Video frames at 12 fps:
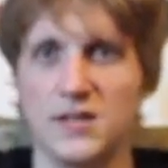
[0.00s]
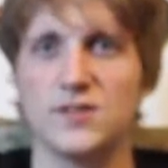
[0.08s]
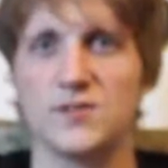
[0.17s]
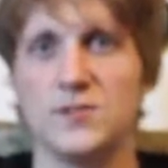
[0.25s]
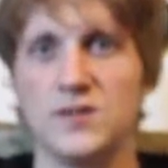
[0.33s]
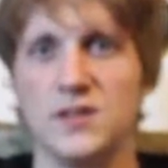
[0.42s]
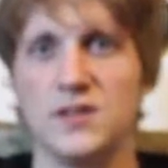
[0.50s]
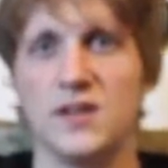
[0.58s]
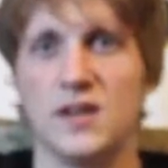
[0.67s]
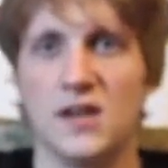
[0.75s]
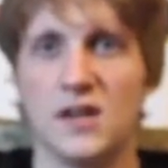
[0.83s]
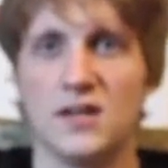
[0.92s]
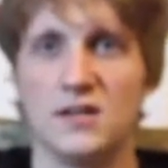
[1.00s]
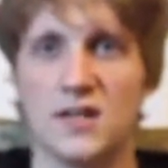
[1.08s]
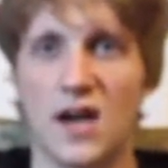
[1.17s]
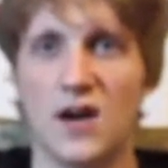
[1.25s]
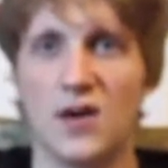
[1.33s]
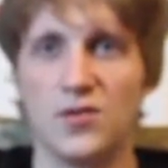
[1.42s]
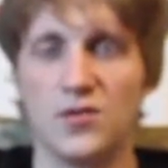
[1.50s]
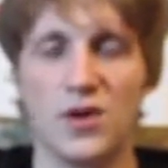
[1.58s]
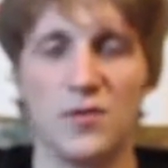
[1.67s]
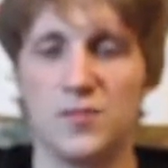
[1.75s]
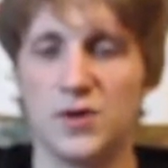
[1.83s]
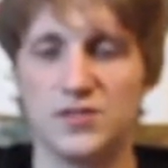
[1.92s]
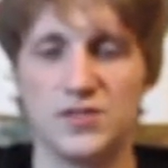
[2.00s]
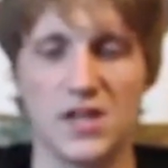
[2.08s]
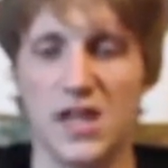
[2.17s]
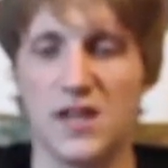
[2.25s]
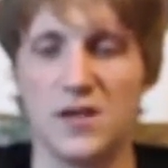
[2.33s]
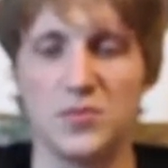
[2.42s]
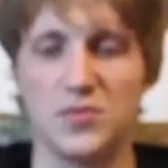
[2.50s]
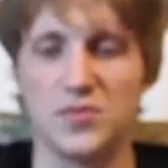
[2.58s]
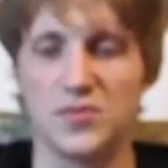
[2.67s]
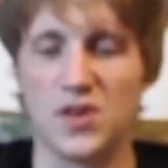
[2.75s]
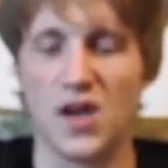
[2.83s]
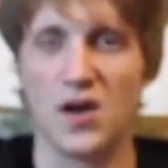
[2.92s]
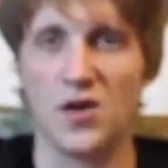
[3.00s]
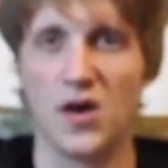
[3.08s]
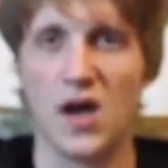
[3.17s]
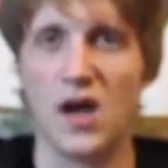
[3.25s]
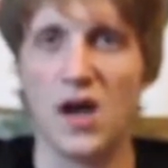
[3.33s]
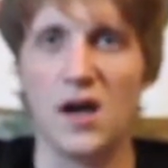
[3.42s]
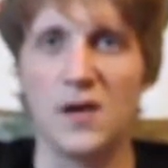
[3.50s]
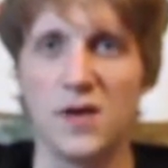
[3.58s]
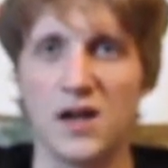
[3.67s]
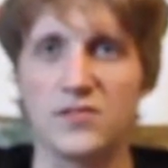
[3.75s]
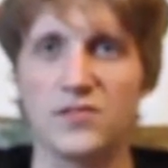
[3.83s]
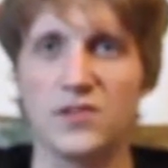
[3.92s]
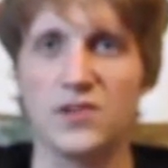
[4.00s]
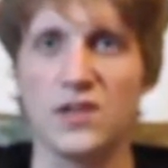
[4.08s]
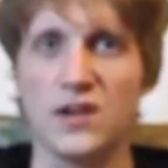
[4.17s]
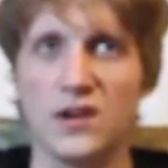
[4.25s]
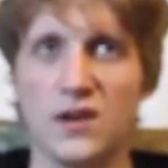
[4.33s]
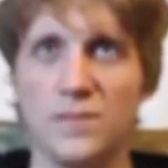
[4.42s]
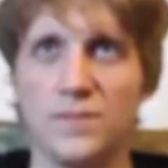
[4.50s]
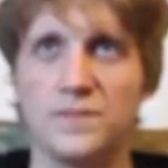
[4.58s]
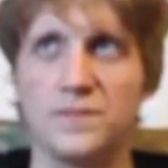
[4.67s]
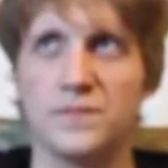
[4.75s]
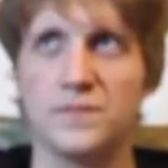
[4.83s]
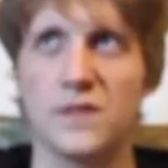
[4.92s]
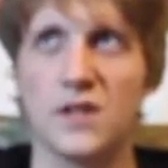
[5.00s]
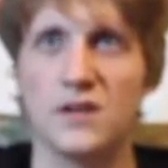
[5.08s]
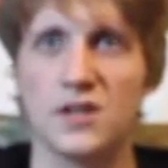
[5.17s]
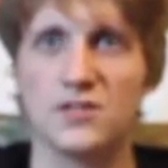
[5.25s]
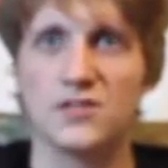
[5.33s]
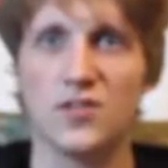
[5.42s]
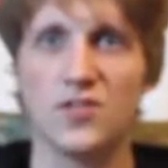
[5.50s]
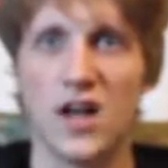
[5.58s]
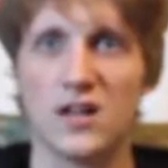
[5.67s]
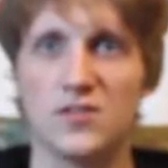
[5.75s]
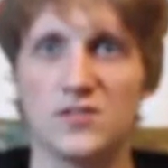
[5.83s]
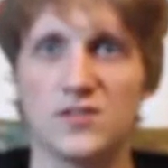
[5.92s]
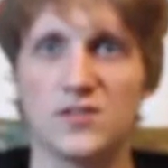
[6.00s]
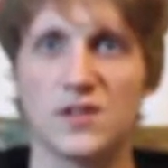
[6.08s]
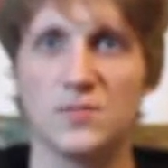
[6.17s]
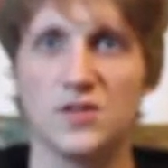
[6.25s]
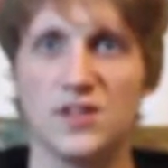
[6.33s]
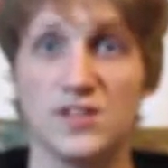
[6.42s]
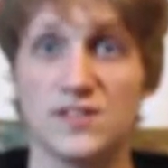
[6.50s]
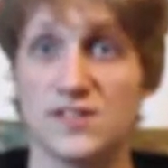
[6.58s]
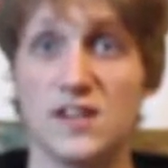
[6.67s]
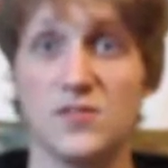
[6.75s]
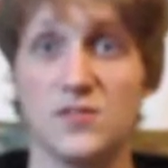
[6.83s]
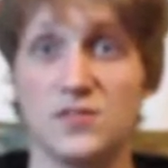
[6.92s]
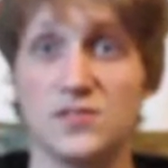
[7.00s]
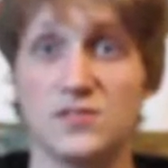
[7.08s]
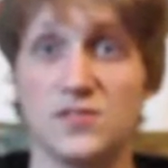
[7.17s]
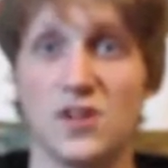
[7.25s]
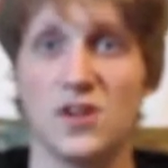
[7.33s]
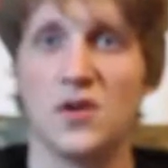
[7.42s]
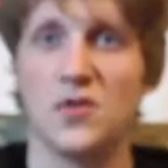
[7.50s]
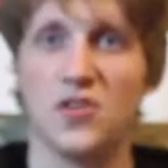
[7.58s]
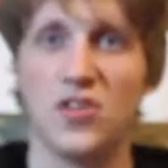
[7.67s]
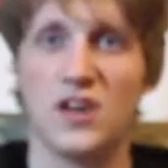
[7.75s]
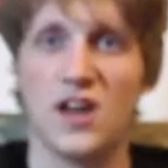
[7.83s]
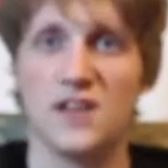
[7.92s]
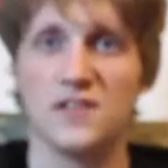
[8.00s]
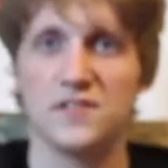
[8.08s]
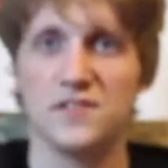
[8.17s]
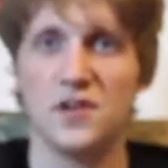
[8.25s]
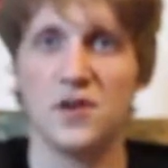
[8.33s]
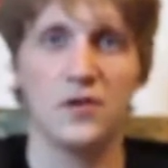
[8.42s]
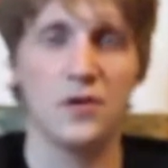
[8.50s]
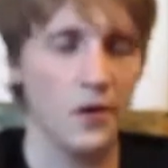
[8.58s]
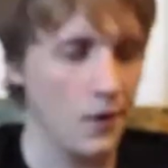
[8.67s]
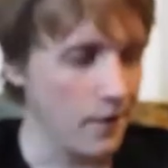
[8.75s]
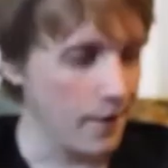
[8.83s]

And it took me down a bunch of games, so now I'm actually a lot closer to completing the set, which is really nice, you know.